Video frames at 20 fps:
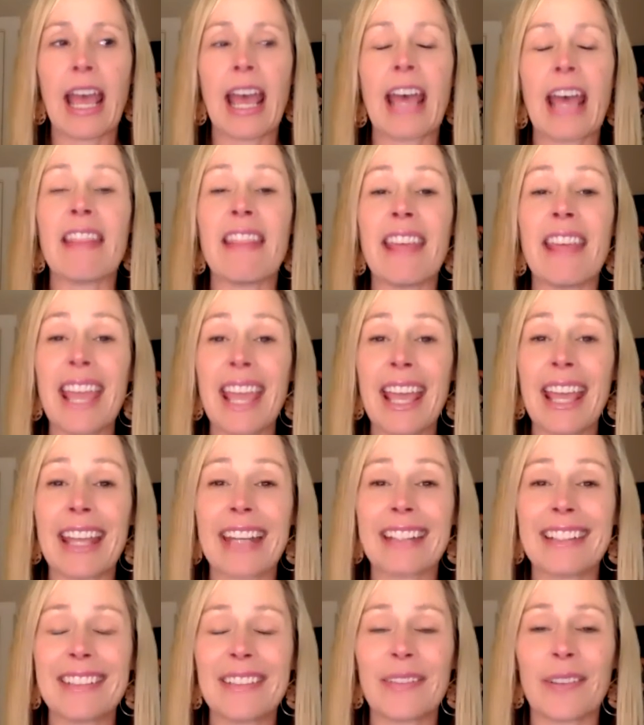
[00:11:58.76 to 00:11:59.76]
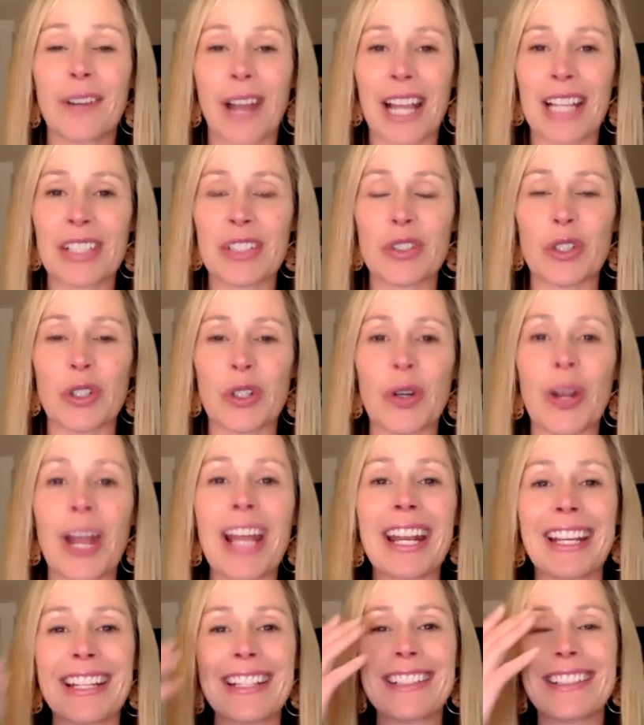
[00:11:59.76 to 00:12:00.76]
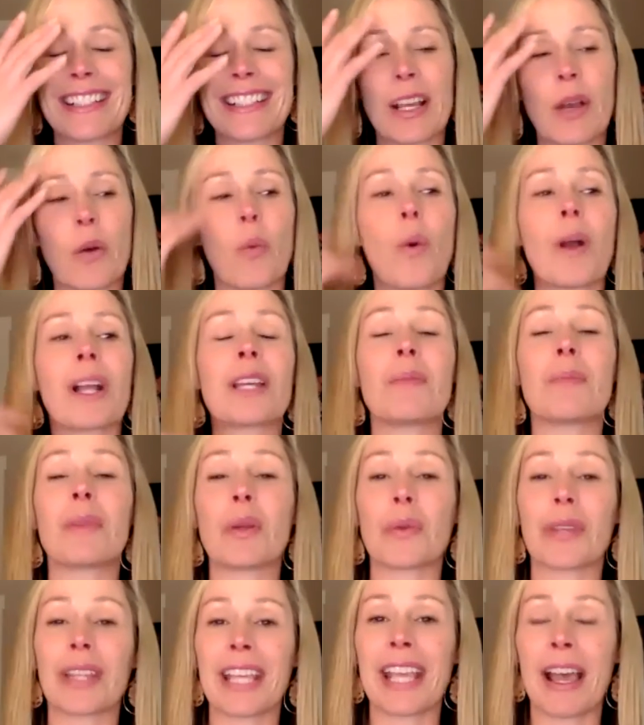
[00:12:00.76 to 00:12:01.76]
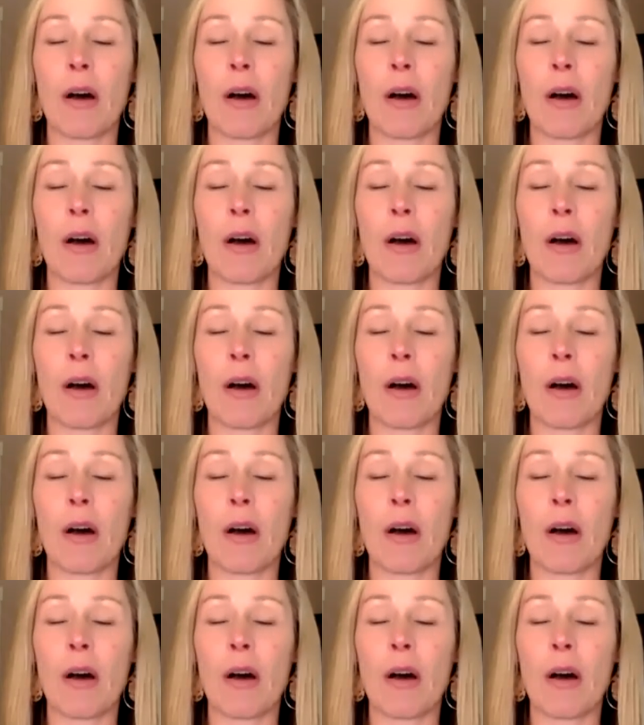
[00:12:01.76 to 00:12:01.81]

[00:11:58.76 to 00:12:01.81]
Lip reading: And then for extra credit, what can be really